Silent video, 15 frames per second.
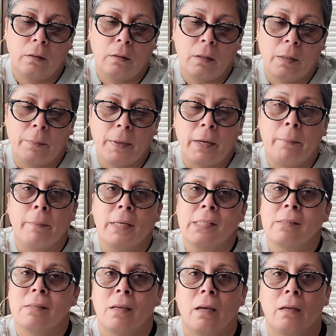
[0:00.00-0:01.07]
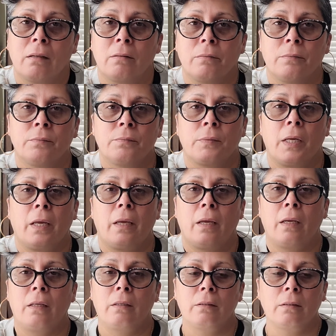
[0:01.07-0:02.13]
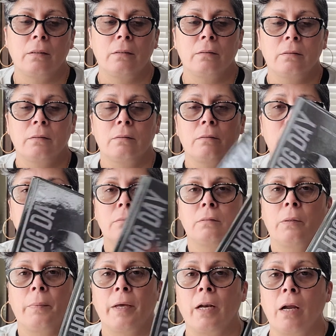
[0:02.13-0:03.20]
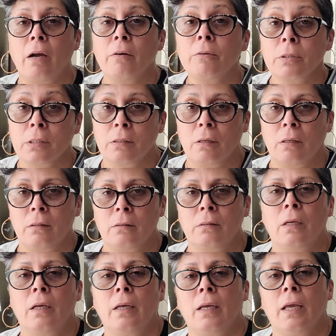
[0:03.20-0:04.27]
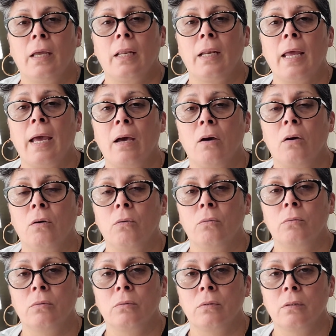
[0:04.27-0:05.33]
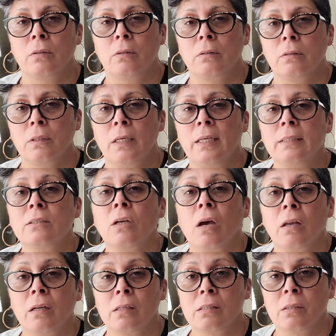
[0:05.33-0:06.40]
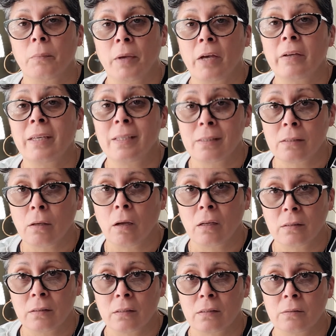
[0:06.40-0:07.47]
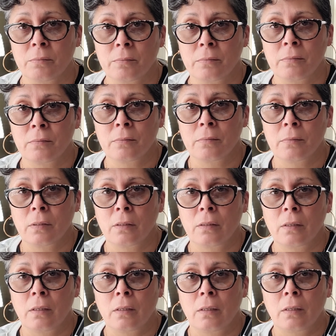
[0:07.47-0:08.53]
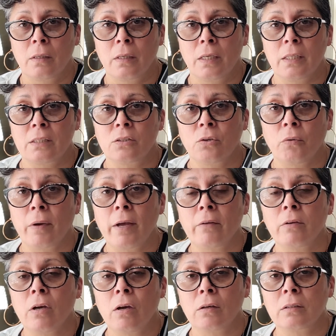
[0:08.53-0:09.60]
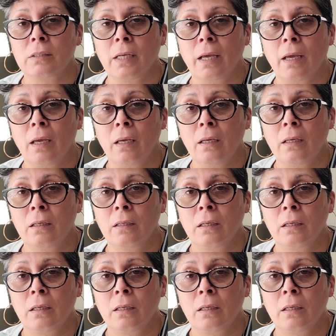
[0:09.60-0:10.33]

about my son and about our son and how he taught us about his autism. It's Groundhog Day.